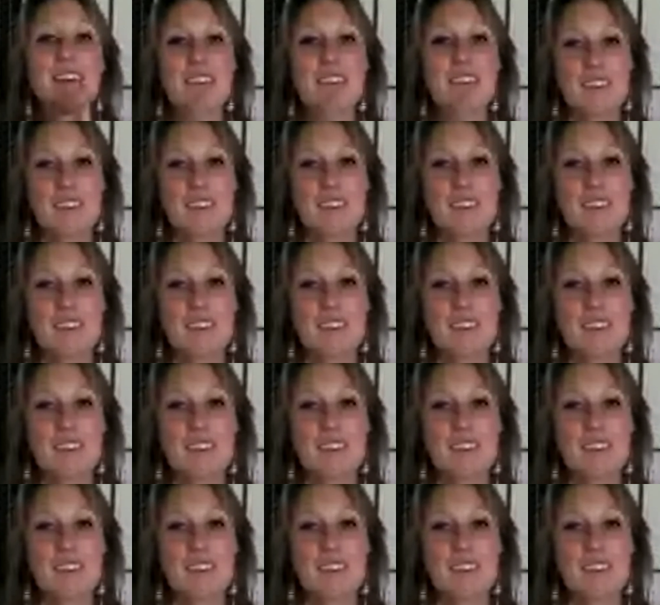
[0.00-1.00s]
this is my
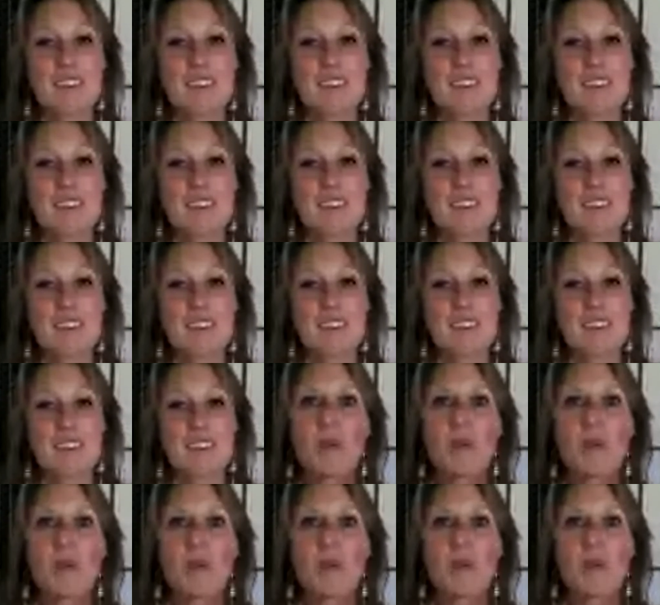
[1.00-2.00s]
new decision.
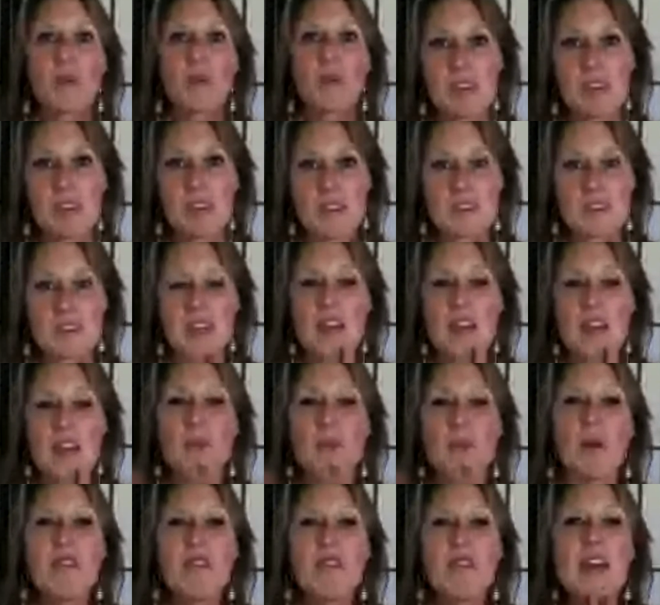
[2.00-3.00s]
We're doing
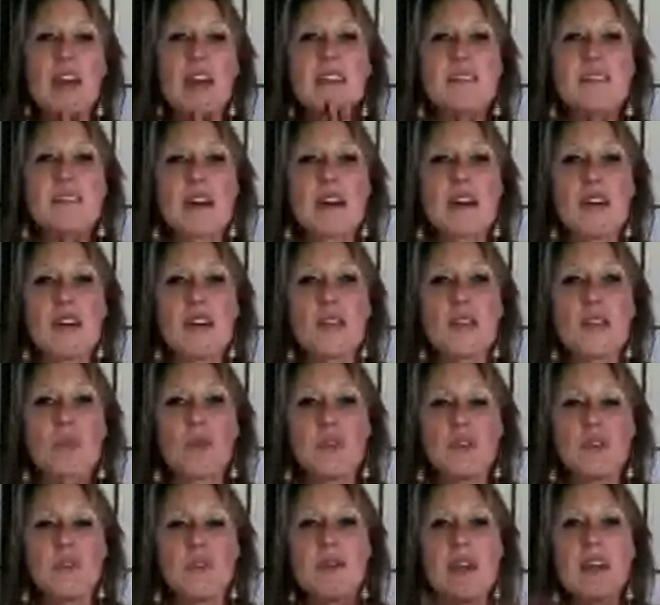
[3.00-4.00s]
this. And what that
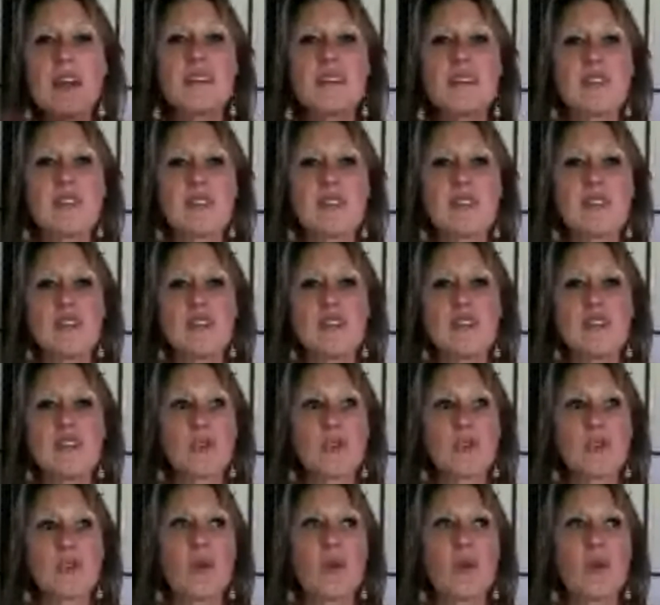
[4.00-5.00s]
does, when you make a
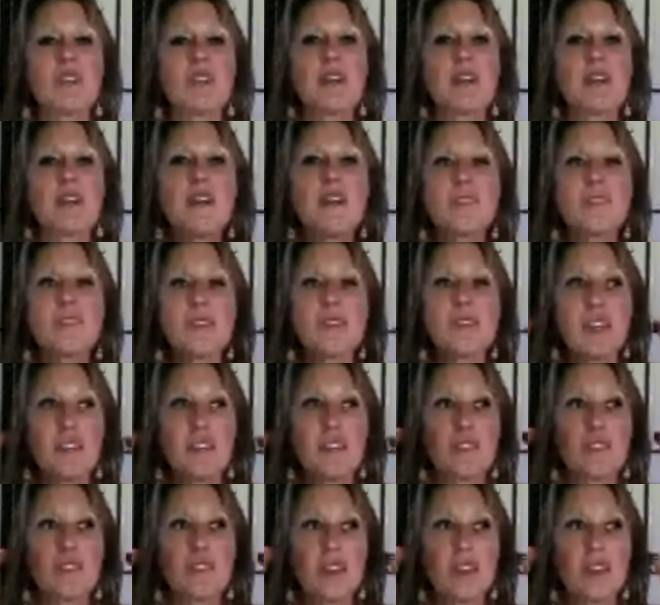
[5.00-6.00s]
decision, what it
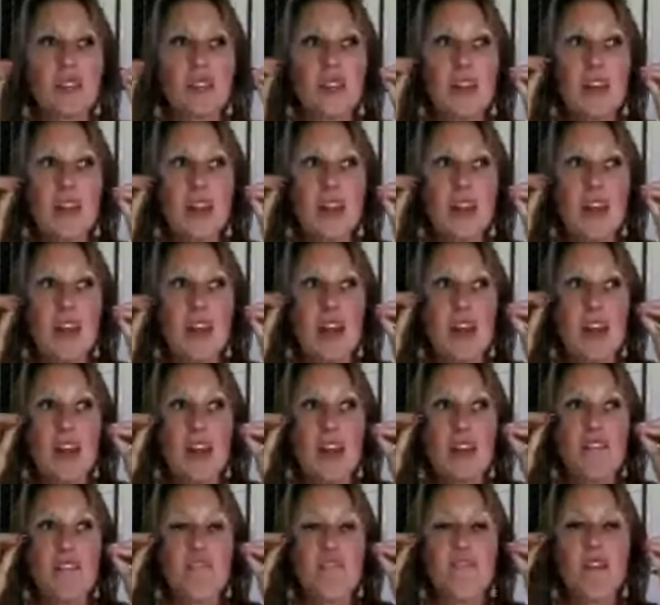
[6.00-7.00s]
does is it
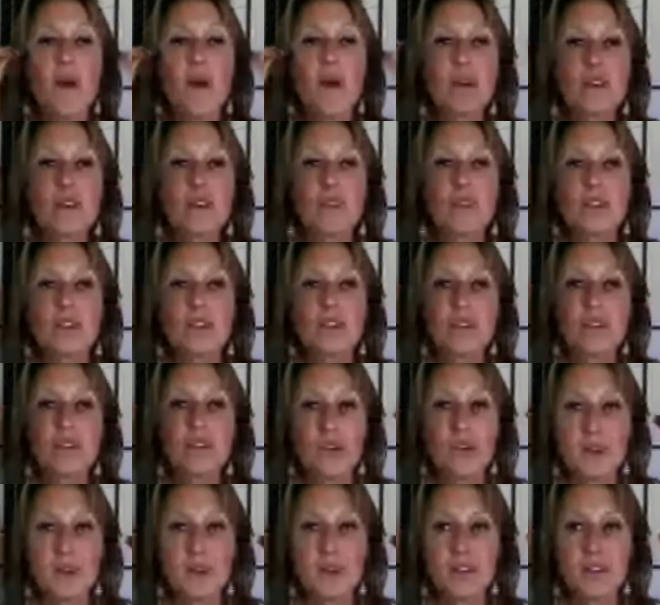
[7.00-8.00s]

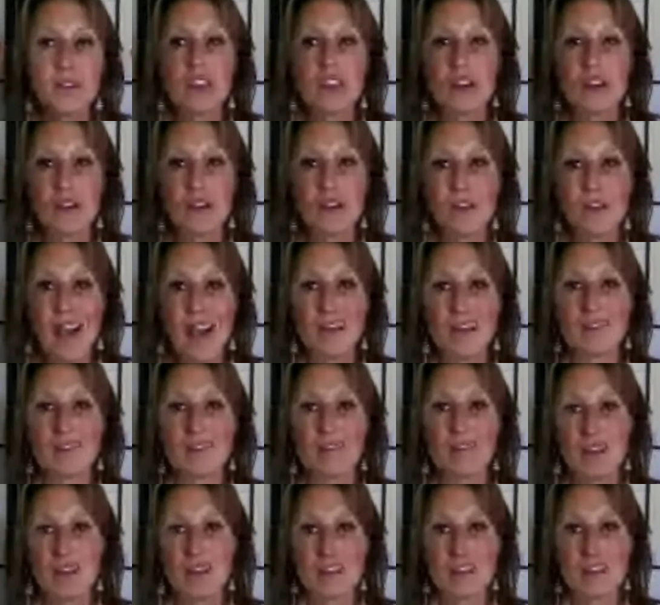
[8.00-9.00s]
focuses your reticular
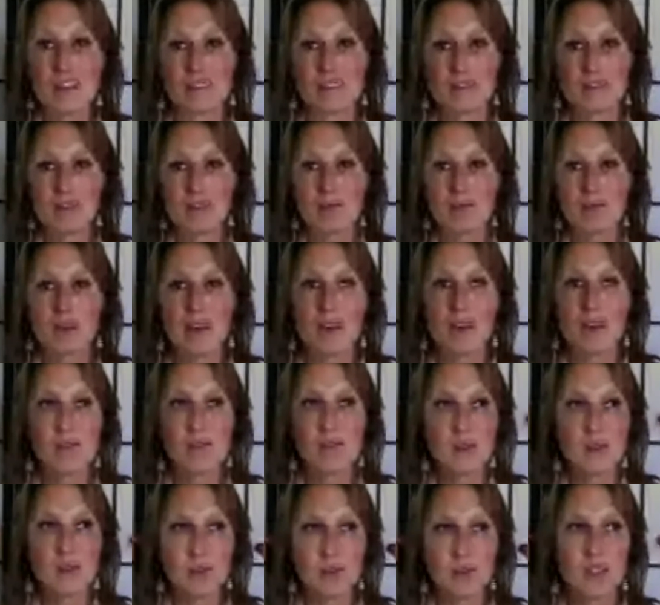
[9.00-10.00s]
activating system. We
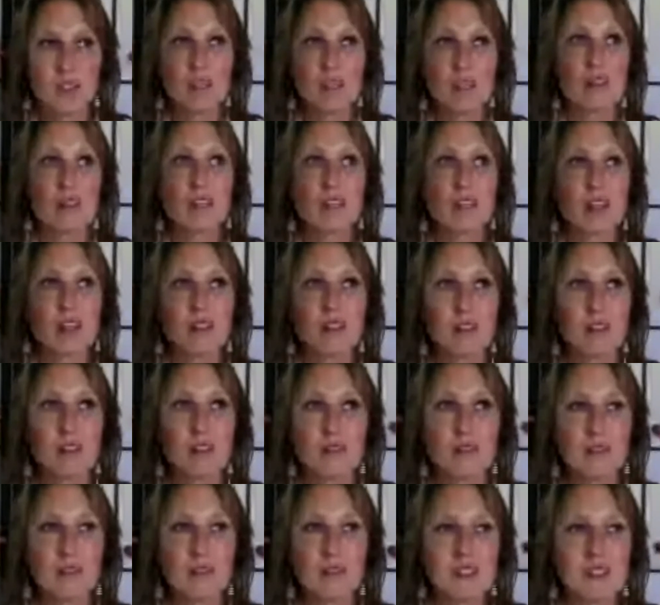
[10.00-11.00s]
have this reticulator,
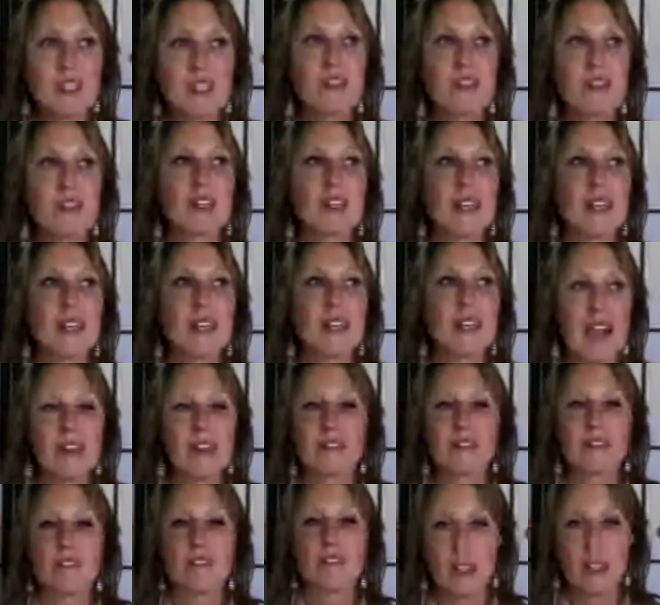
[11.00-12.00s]
reticulating
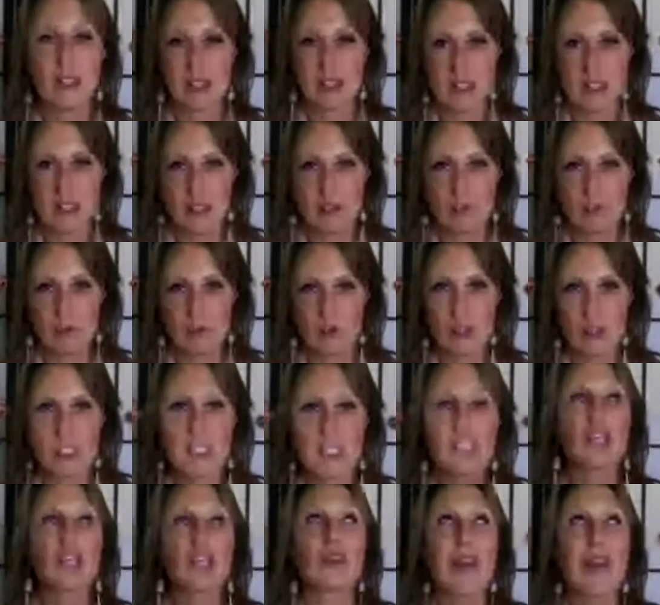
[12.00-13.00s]
activating system,
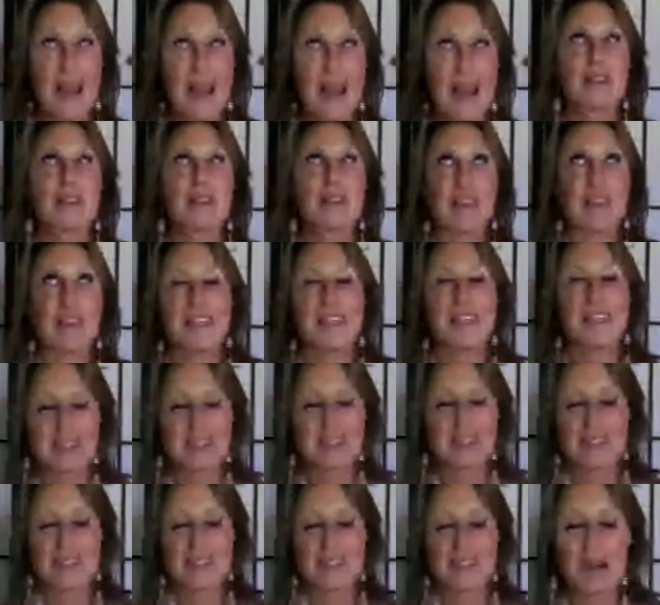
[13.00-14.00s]
reticular activating
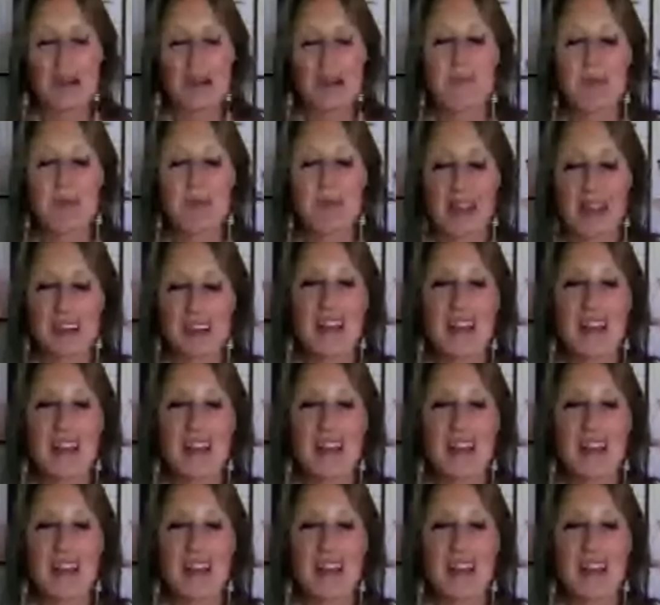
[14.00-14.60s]
system in our mind,